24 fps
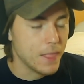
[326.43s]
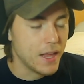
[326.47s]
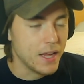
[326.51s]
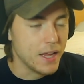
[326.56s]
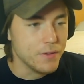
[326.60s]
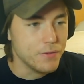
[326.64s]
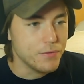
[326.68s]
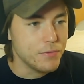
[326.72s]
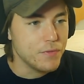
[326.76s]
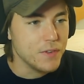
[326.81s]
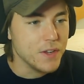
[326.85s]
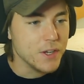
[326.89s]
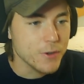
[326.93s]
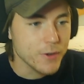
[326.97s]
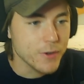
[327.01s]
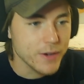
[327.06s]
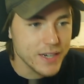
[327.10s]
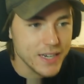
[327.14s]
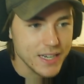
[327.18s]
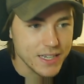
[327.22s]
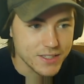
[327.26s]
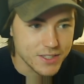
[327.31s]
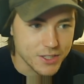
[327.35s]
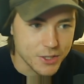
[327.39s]
I fear
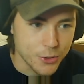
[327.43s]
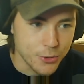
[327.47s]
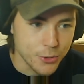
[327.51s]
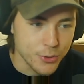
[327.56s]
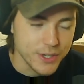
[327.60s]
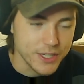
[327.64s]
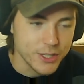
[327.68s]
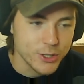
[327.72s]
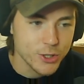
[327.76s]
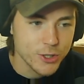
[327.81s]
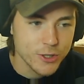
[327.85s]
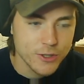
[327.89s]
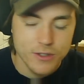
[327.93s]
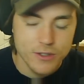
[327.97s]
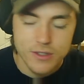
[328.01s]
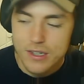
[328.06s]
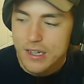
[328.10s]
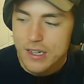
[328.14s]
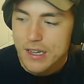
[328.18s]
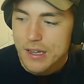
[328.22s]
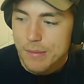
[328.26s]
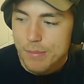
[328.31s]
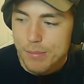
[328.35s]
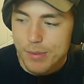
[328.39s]
it as a creature,
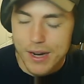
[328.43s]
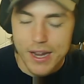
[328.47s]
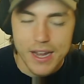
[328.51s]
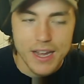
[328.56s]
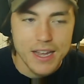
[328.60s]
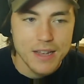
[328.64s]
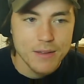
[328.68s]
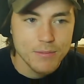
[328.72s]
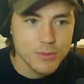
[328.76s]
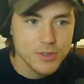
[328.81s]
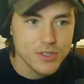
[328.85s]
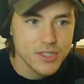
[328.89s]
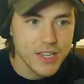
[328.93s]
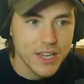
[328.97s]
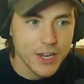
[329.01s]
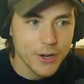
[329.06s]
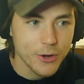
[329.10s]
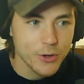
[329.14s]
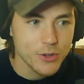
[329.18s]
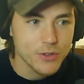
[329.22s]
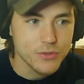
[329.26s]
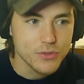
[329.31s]
but I am scared